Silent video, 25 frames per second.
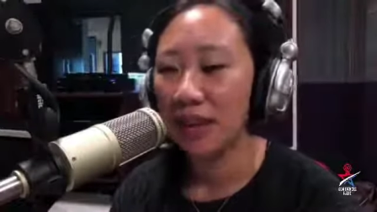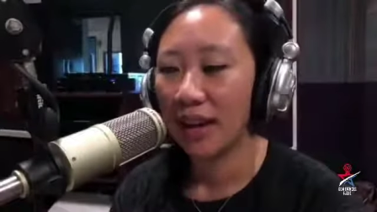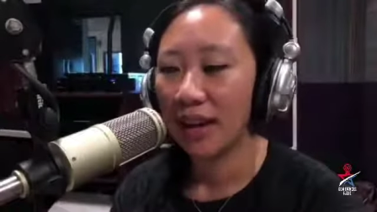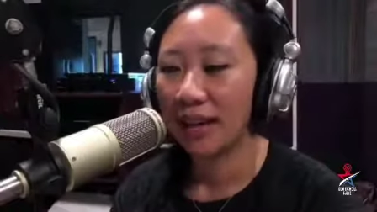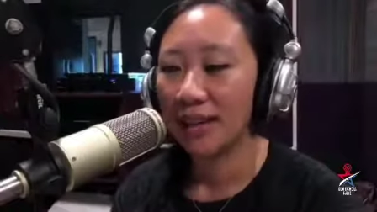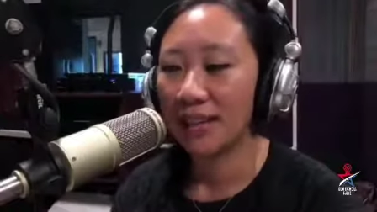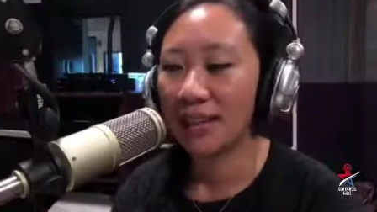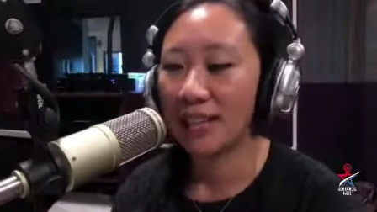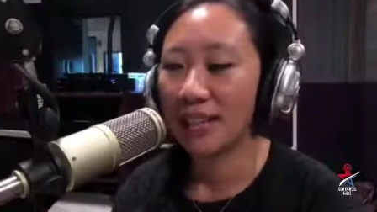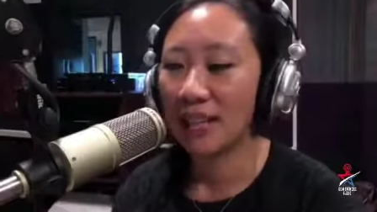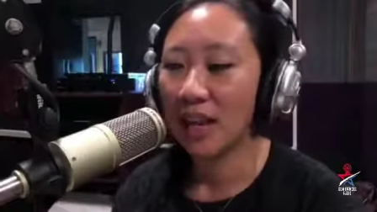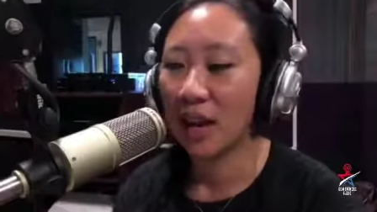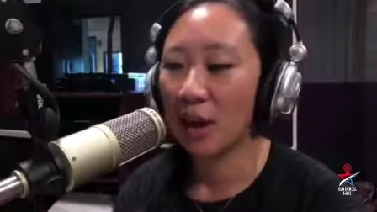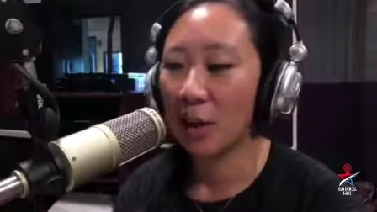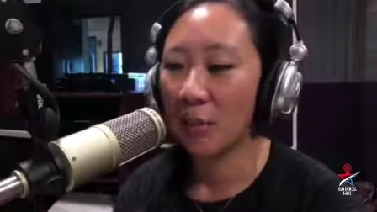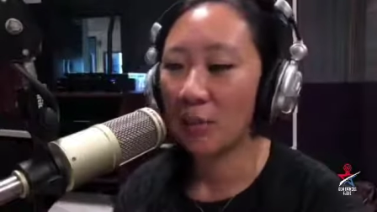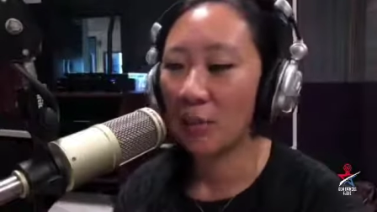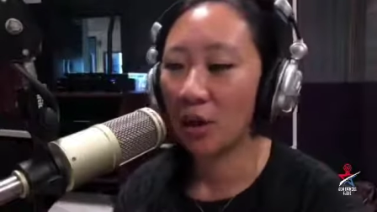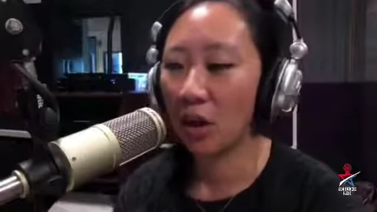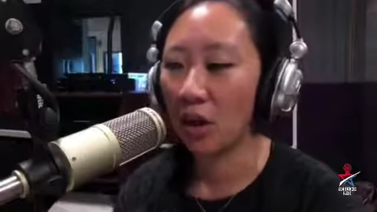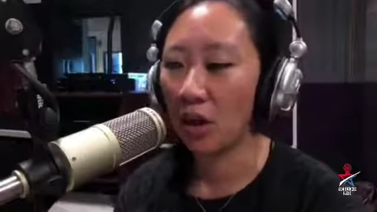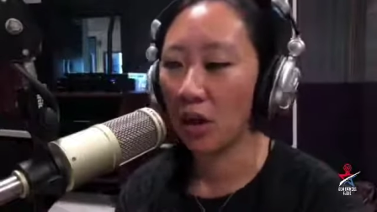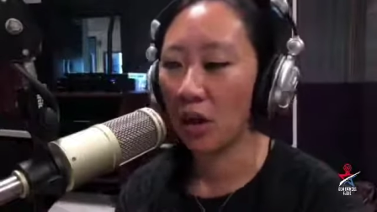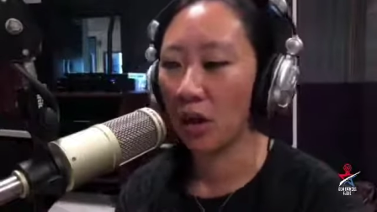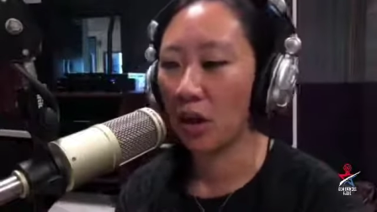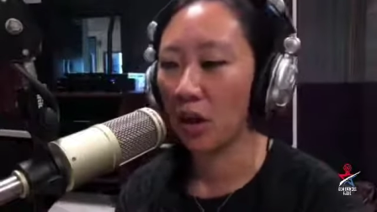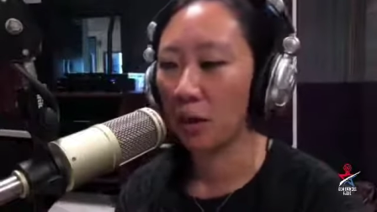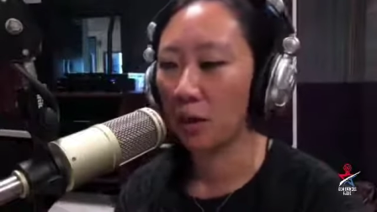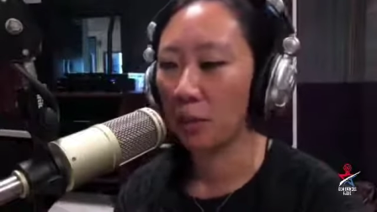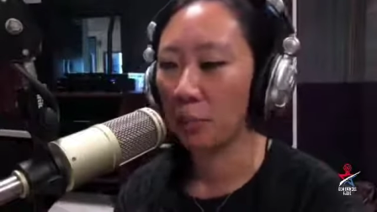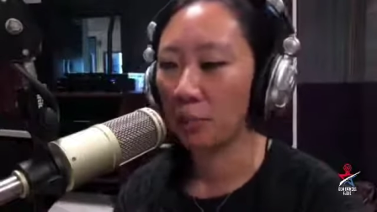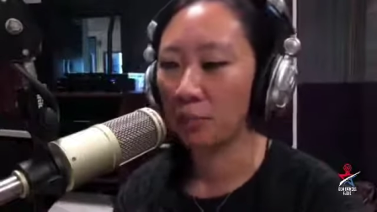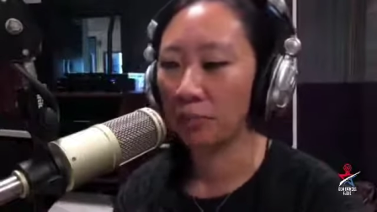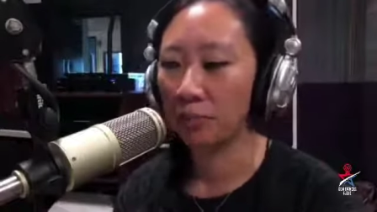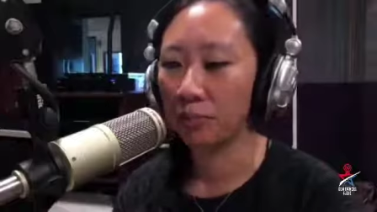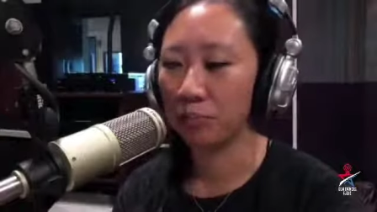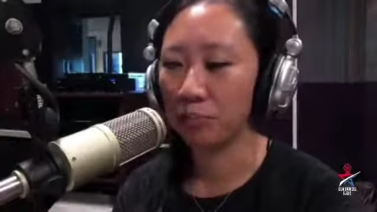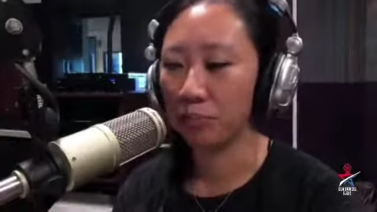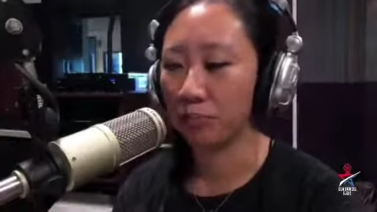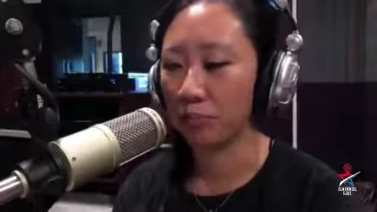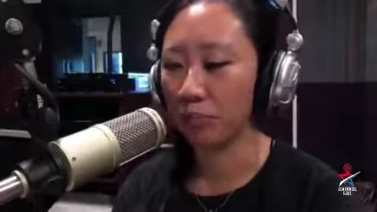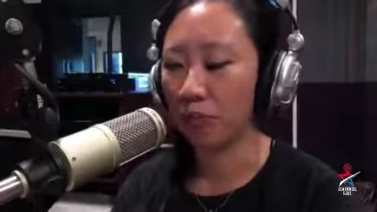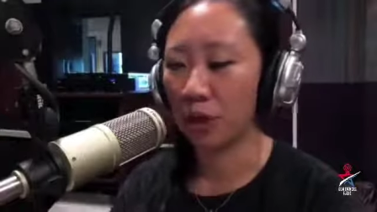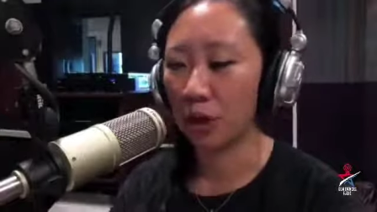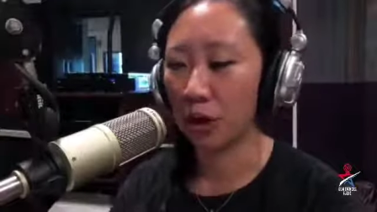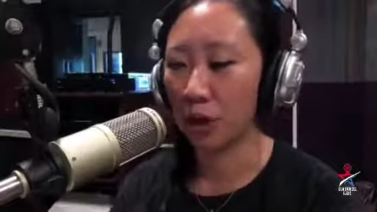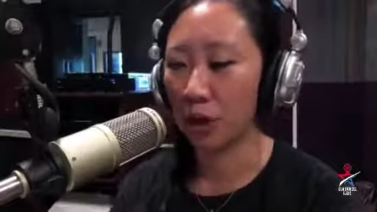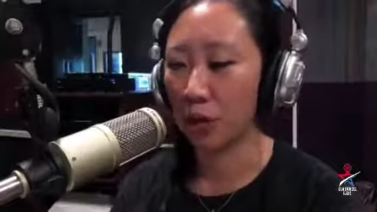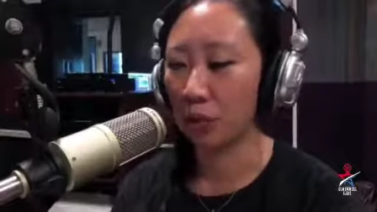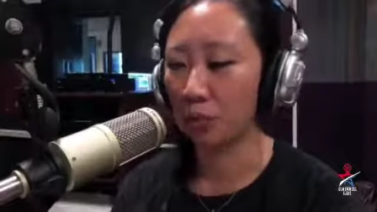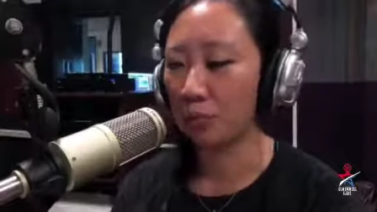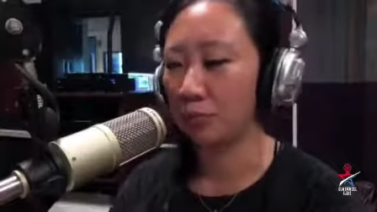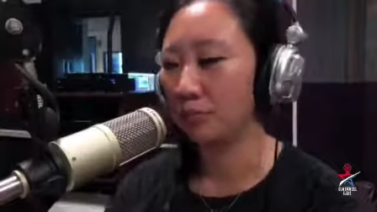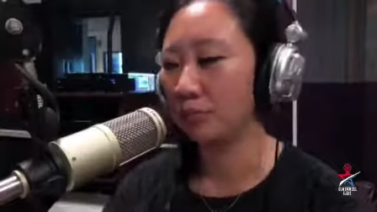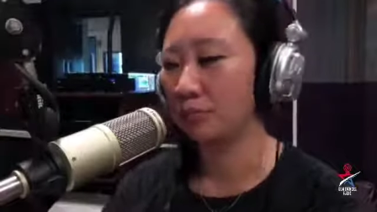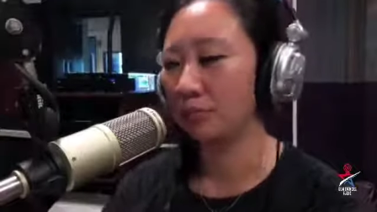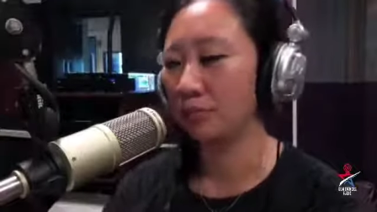And some are, you know,